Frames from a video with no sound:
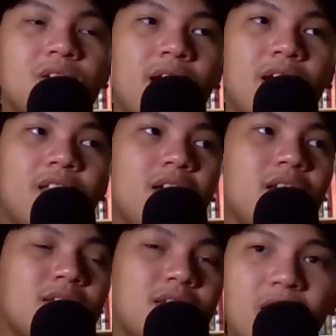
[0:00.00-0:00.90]
And
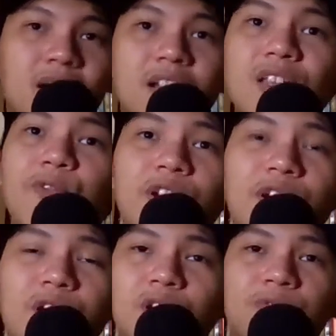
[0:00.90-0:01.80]
it's still
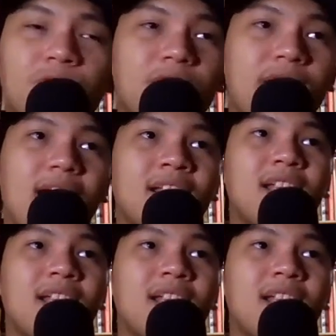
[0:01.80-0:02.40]
difficult for that.